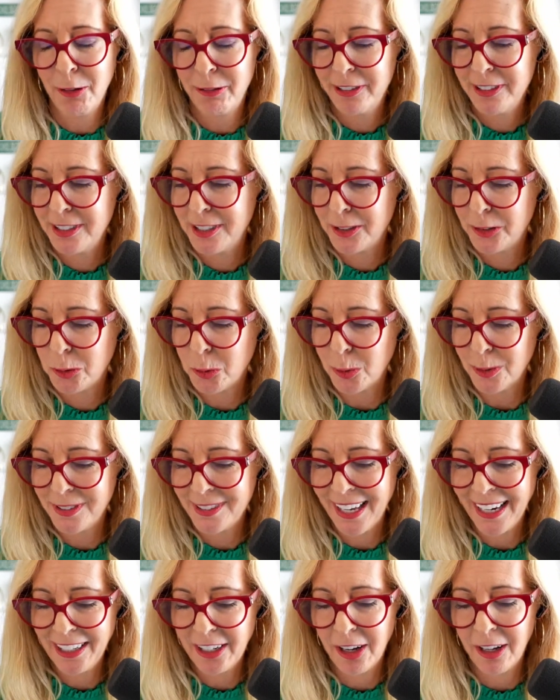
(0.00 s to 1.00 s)
as a school
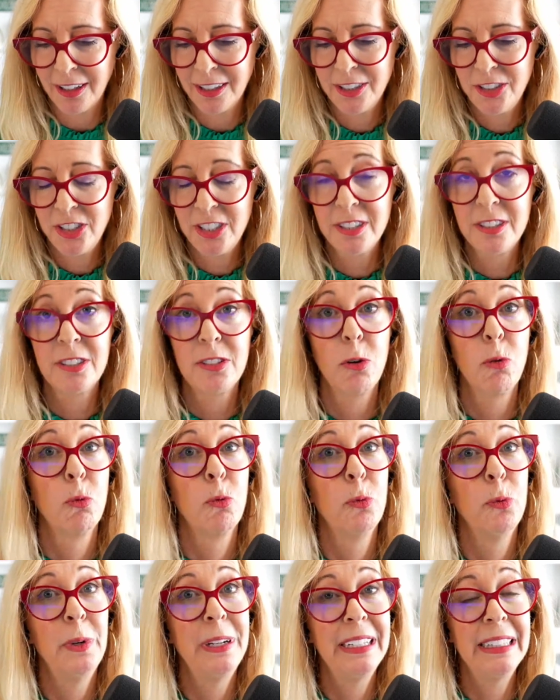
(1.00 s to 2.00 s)
psychologist
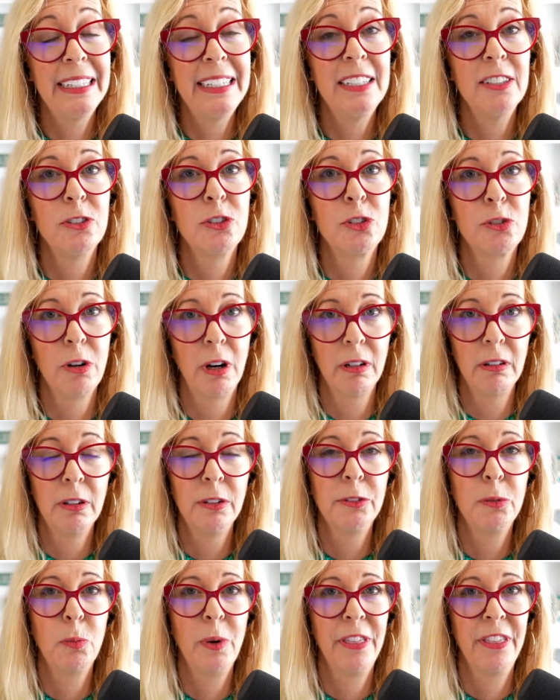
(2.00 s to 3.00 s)
really
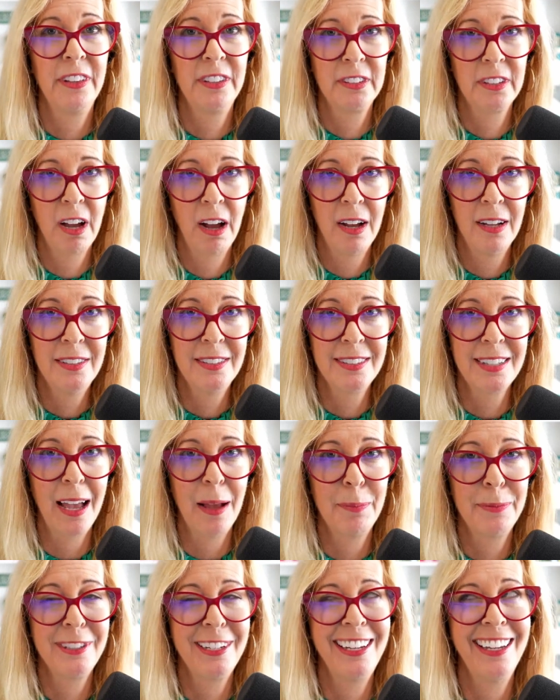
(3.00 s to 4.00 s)
struggled with this concept.